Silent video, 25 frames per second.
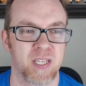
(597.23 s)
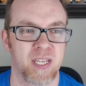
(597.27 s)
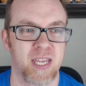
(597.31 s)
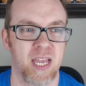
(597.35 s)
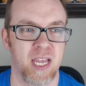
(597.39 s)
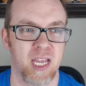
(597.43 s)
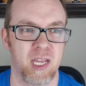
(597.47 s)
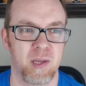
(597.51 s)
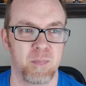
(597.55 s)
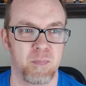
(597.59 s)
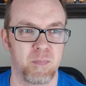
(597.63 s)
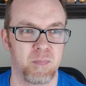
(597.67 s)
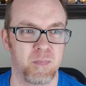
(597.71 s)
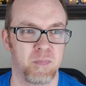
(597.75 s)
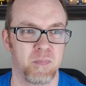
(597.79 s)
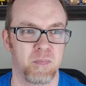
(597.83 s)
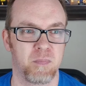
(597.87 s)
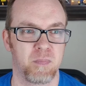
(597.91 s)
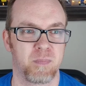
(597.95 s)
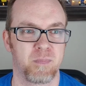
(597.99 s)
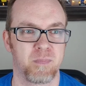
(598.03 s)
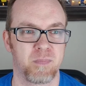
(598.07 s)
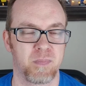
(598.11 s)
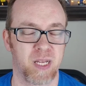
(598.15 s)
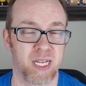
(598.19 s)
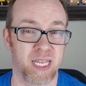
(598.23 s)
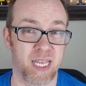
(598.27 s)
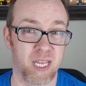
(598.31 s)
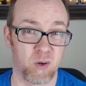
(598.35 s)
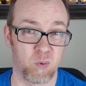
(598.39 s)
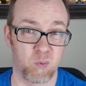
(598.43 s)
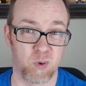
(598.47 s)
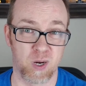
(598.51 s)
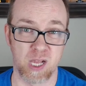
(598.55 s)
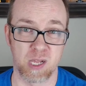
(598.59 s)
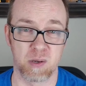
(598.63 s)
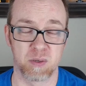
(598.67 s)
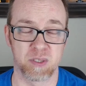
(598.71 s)
came
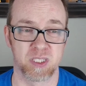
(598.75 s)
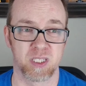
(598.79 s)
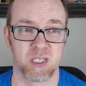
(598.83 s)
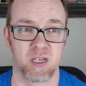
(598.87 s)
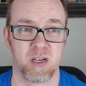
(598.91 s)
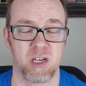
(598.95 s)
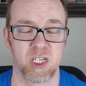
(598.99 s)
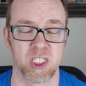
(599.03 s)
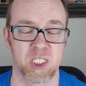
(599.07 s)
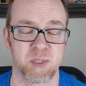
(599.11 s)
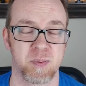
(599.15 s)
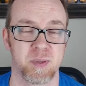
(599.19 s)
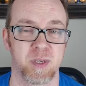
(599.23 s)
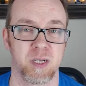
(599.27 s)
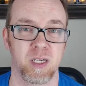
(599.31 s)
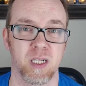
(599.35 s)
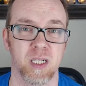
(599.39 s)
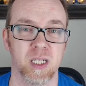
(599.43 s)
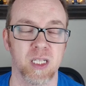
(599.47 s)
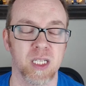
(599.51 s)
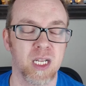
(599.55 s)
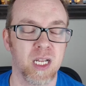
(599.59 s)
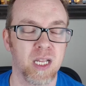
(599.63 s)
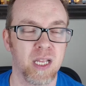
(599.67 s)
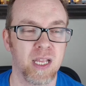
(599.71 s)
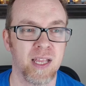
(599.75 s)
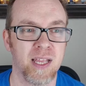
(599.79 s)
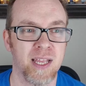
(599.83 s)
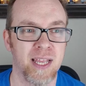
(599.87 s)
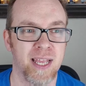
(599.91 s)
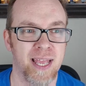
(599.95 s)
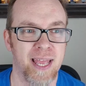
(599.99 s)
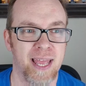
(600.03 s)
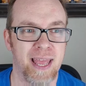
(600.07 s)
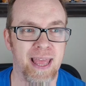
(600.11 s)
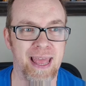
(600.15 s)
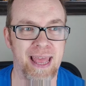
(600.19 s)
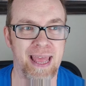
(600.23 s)
again while I was in the hospital.
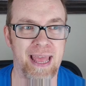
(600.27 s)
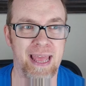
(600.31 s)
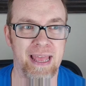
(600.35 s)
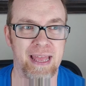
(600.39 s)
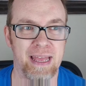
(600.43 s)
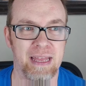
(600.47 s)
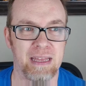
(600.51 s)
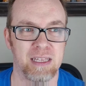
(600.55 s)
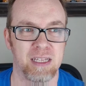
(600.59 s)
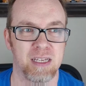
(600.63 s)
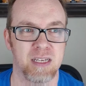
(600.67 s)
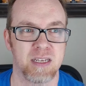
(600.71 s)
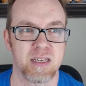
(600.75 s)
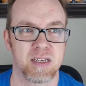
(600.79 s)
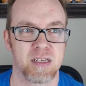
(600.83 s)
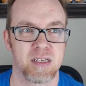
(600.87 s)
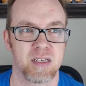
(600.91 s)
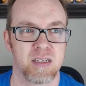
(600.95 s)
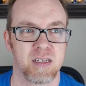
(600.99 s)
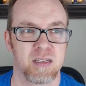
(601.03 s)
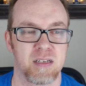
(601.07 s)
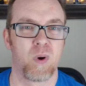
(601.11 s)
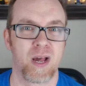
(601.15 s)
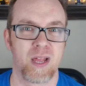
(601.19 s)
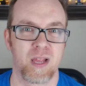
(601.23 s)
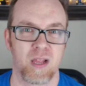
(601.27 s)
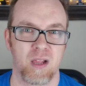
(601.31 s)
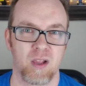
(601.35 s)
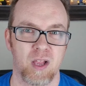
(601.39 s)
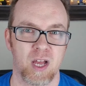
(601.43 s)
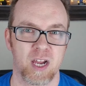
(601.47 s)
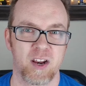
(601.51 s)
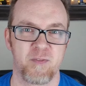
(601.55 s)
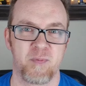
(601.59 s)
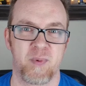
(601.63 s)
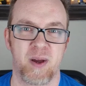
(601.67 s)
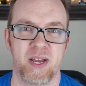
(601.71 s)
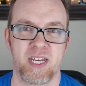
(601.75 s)
And while a
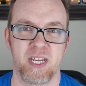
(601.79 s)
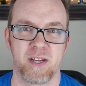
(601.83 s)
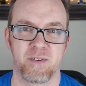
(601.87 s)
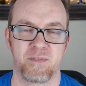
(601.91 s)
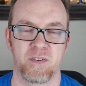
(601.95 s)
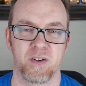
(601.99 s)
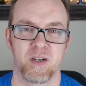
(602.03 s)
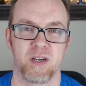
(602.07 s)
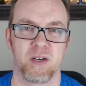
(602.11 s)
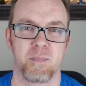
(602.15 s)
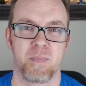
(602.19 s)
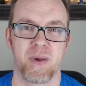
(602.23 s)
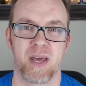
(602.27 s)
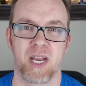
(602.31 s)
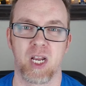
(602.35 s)
lot of my different